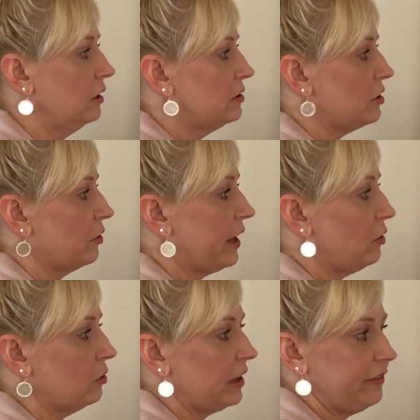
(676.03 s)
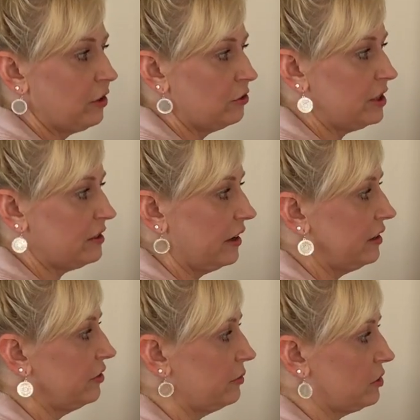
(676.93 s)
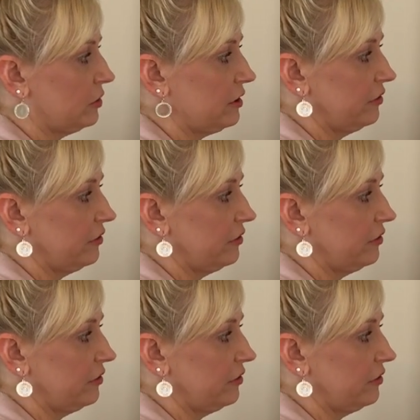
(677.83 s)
So that whole life coachy side of him is what the